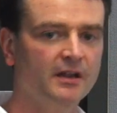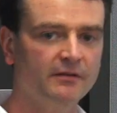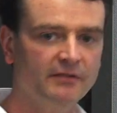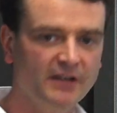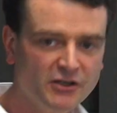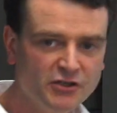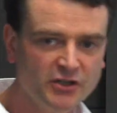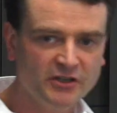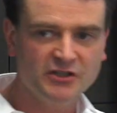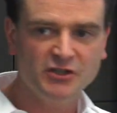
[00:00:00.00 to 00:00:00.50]

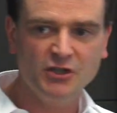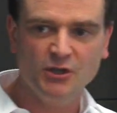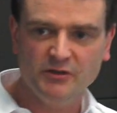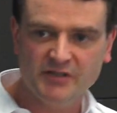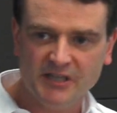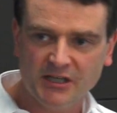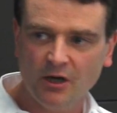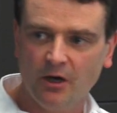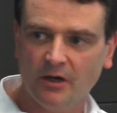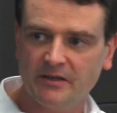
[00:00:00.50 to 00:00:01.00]
They're just
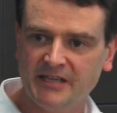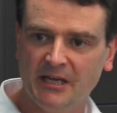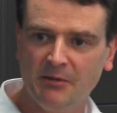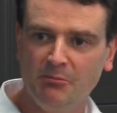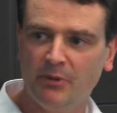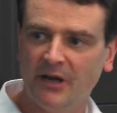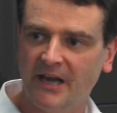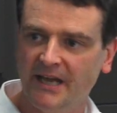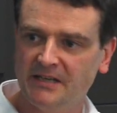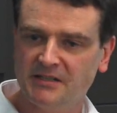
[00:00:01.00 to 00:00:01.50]
using our
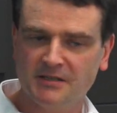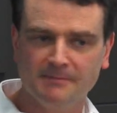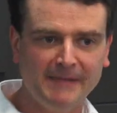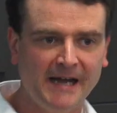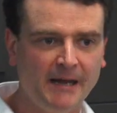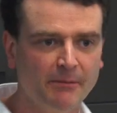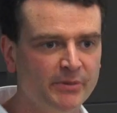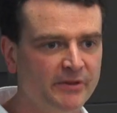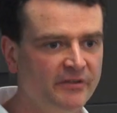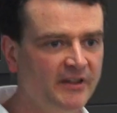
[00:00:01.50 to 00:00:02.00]
template to
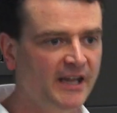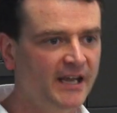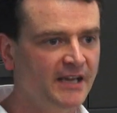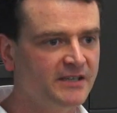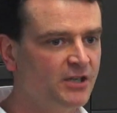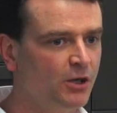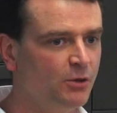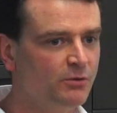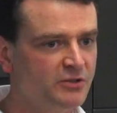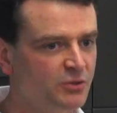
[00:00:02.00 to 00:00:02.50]
map their
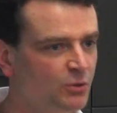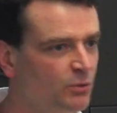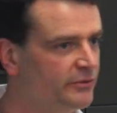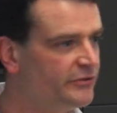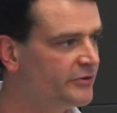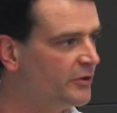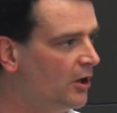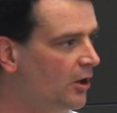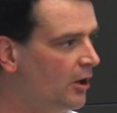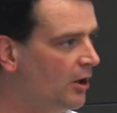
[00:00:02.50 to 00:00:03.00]
totals
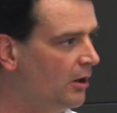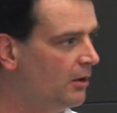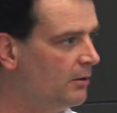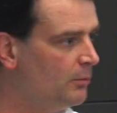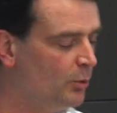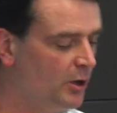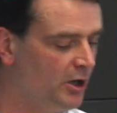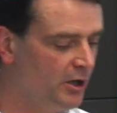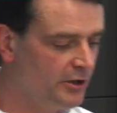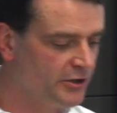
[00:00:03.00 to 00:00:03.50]
to our
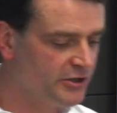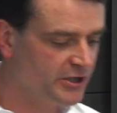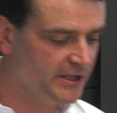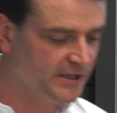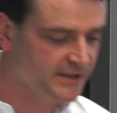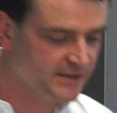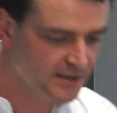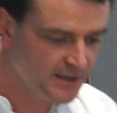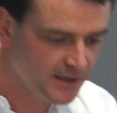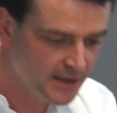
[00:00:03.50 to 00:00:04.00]

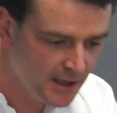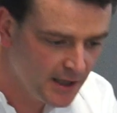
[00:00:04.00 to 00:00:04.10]
worksheet.